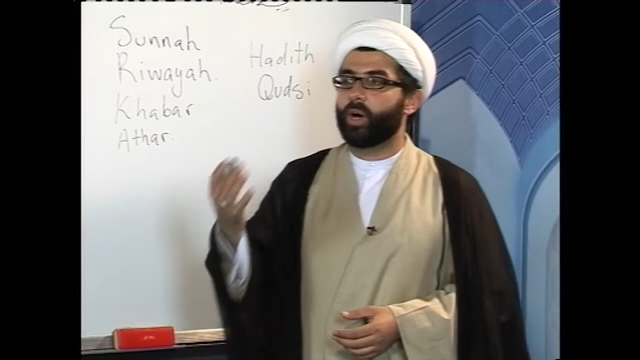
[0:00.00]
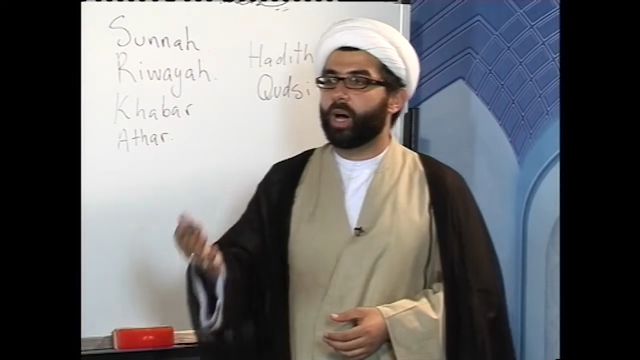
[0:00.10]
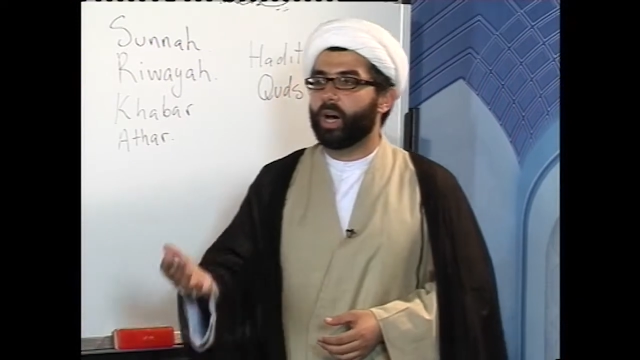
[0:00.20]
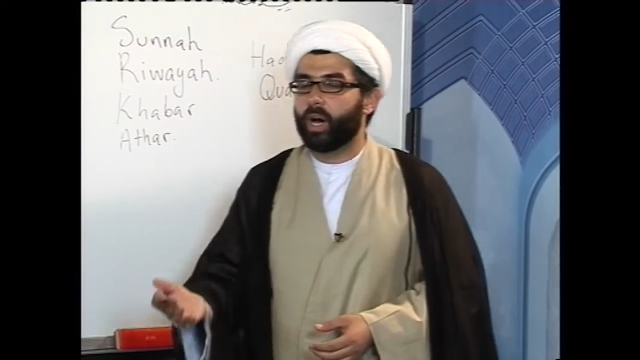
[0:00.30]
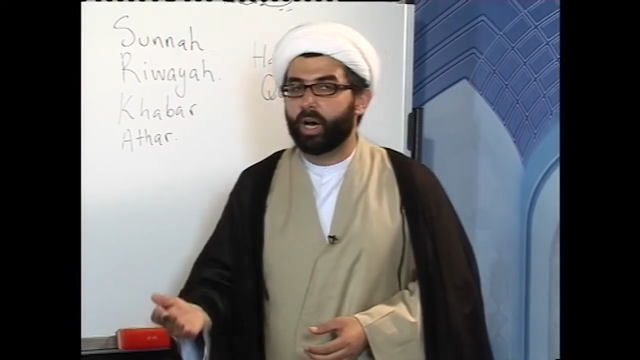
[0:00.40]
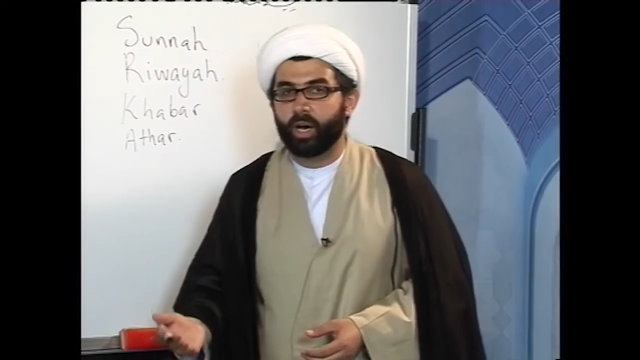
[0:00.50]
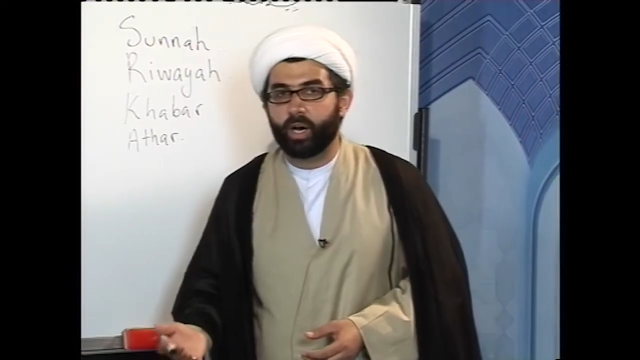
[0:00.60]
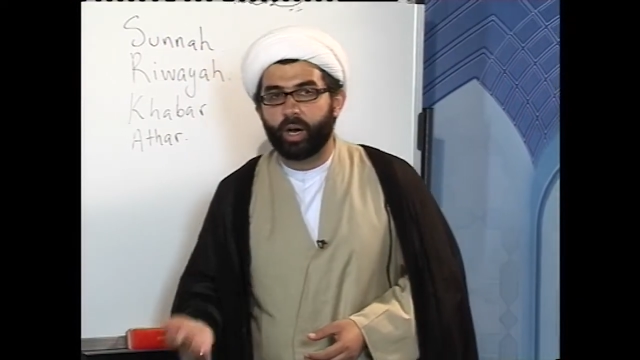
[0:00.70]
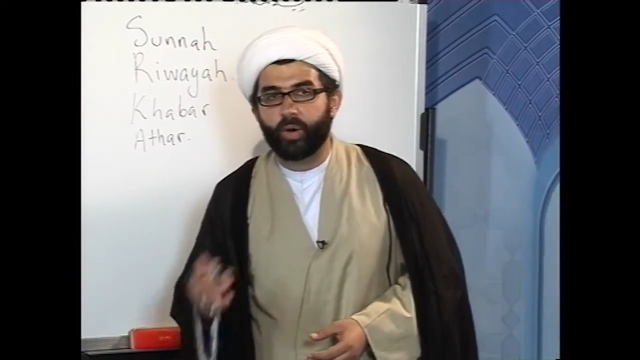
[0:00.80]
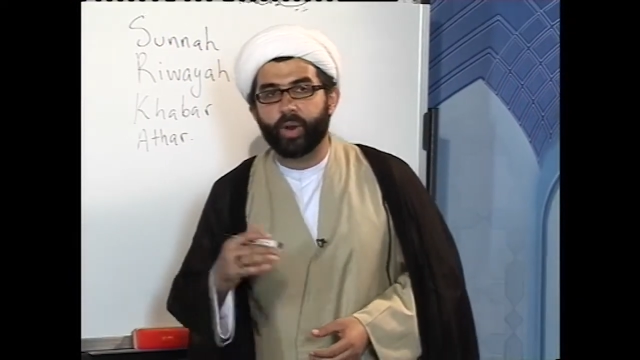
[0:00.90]
uh,
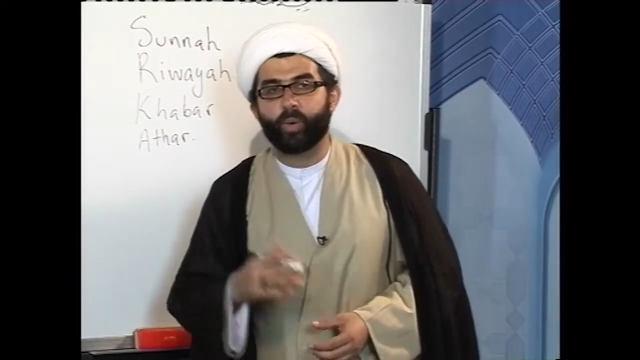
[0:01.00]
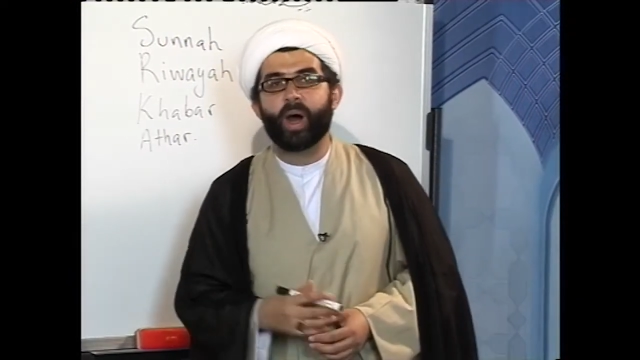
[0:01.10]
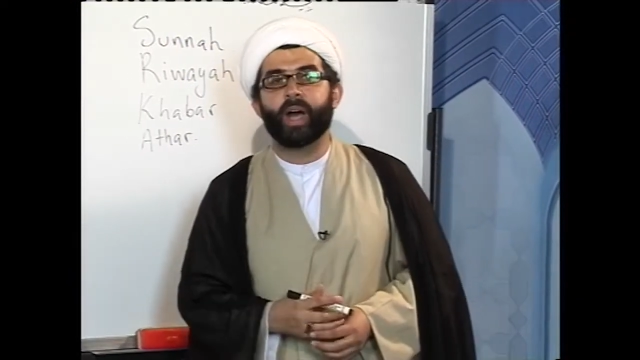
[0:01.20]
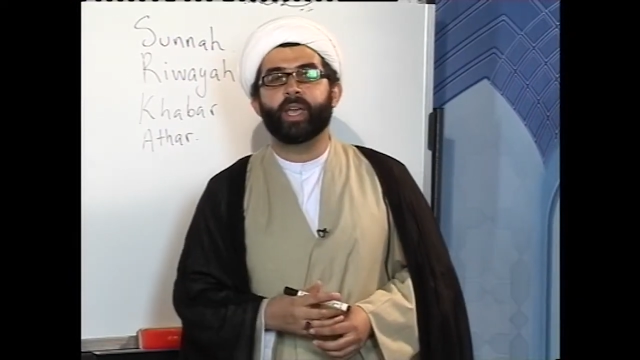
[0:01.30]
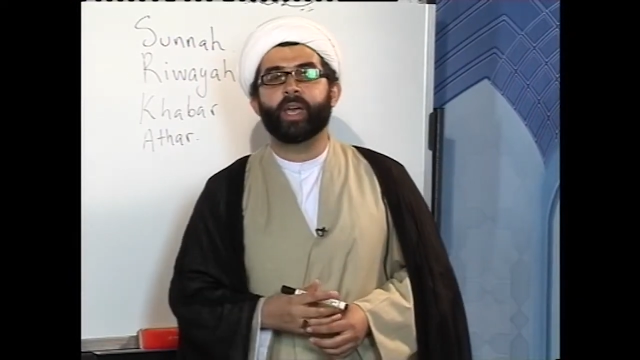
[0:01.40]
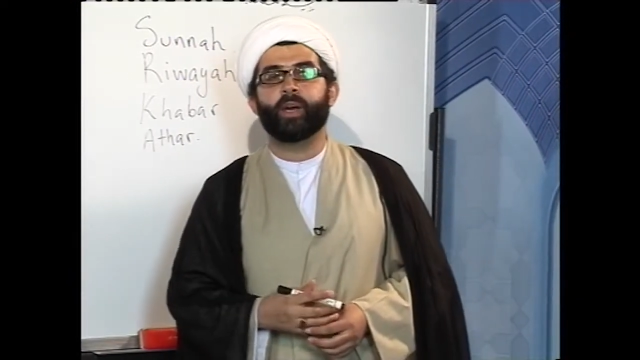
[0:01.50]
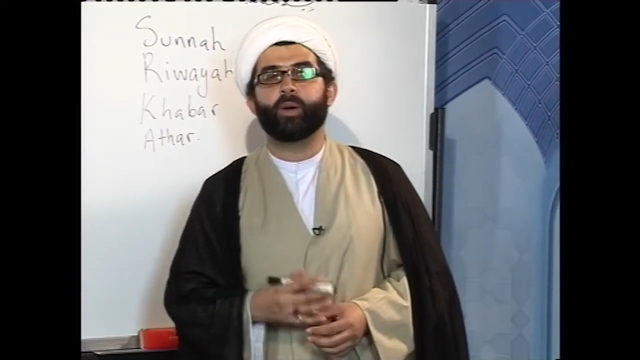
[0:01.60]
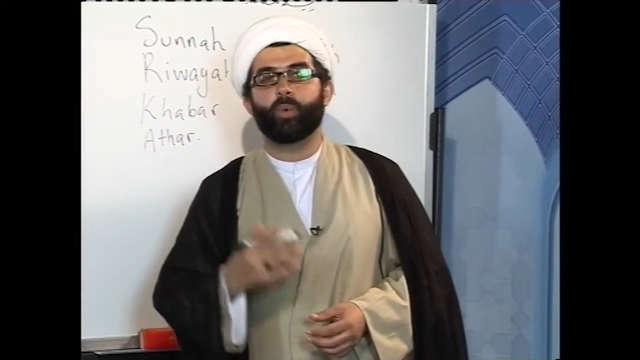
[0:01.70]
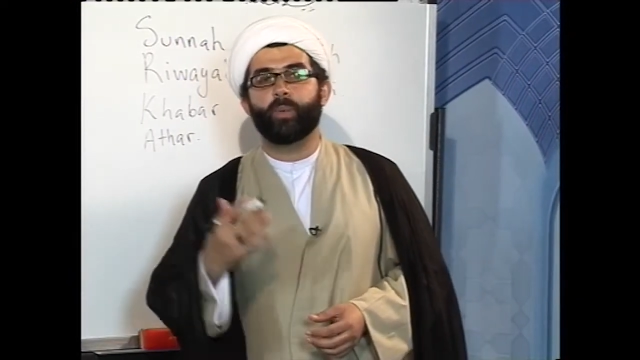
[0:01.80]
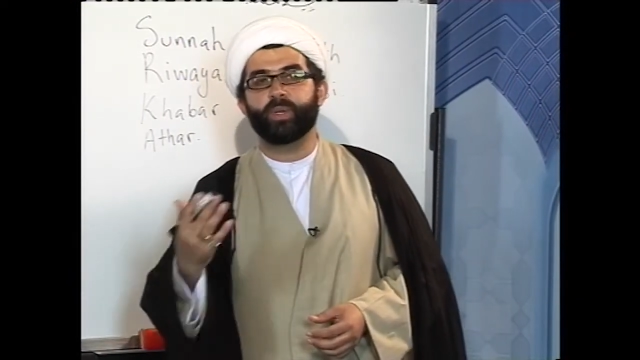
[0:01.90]
a riwayah,
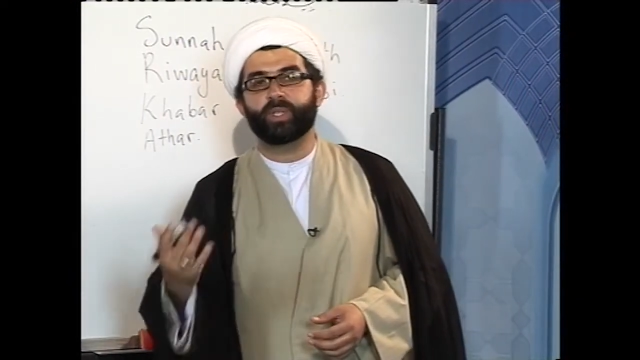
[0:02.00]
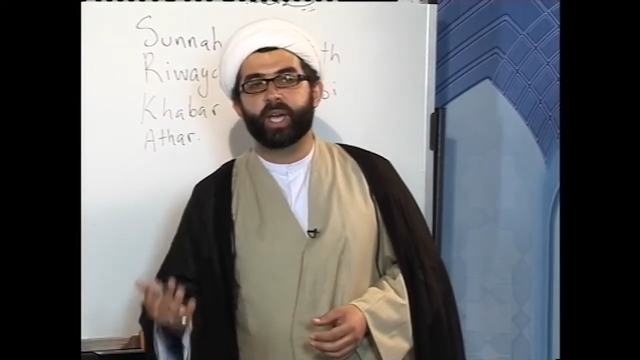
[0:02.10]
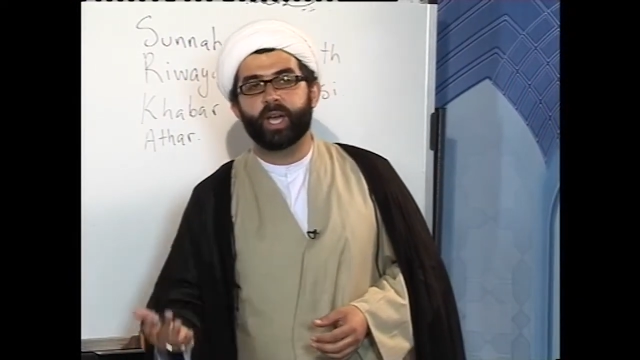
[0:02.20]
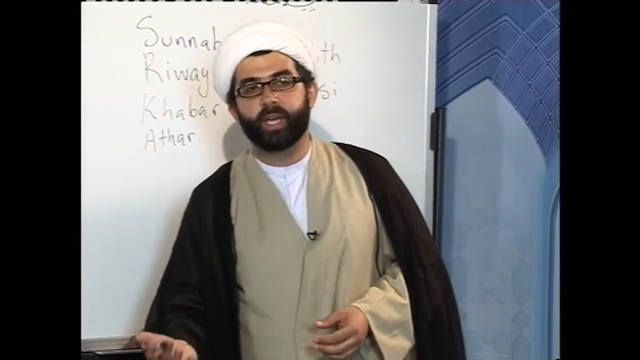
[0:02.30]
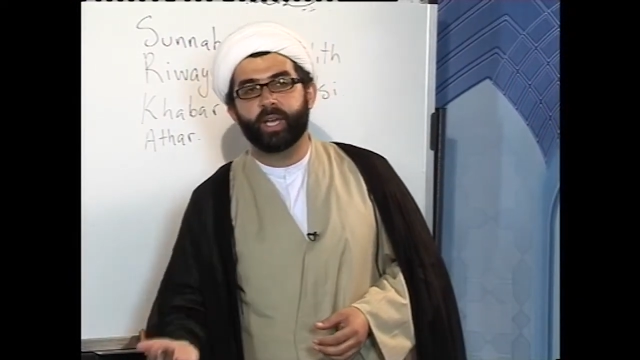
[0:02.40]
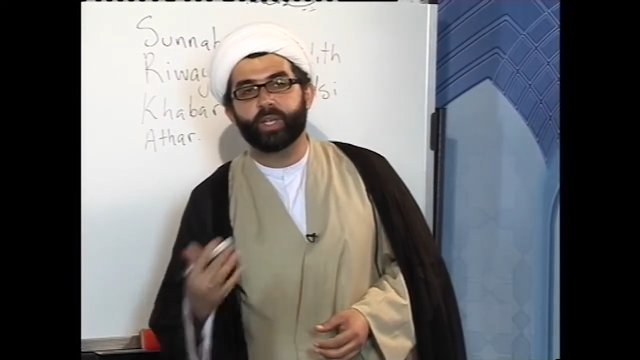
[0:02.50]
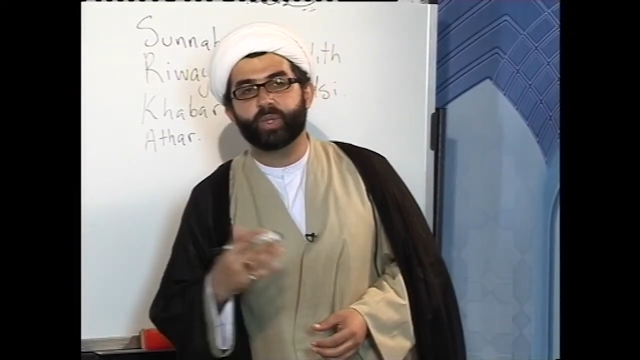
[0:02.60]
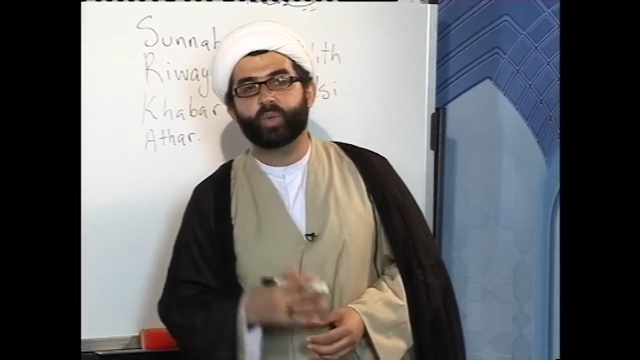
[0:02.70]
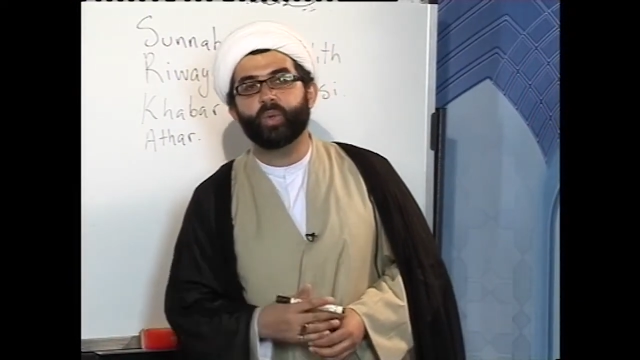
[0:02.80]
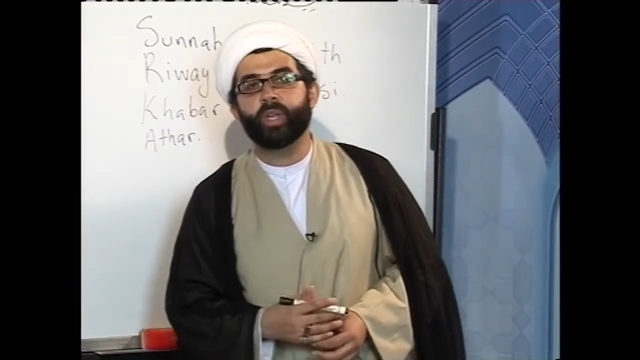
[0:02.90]
when we say a
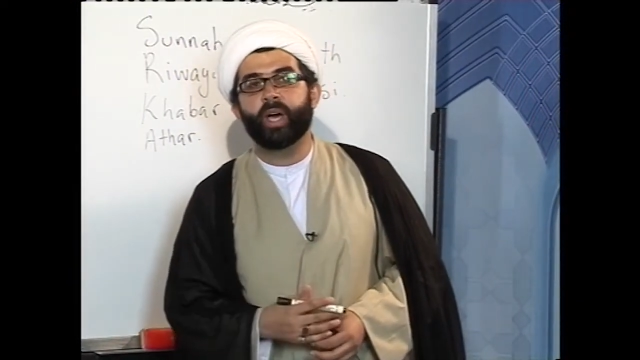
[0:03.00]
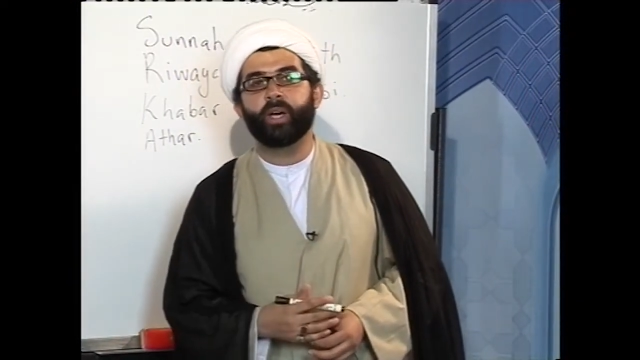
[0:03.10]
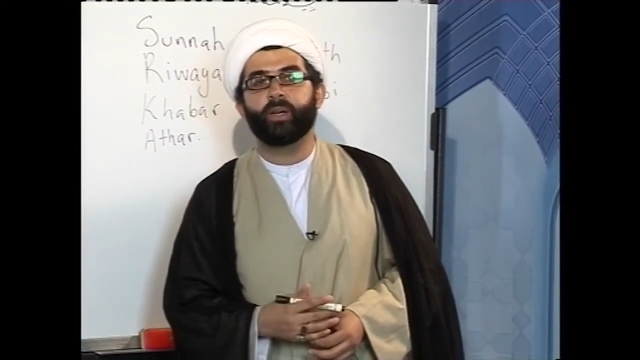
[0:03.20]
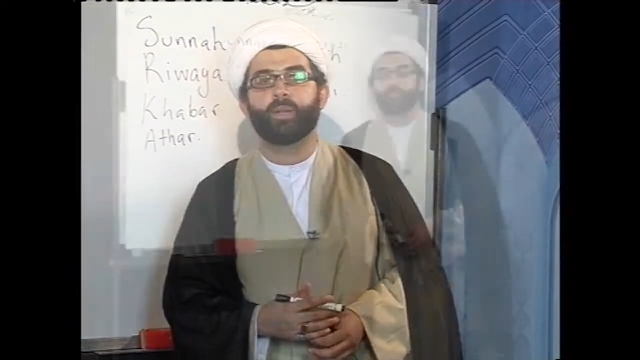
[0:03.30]
sunnah,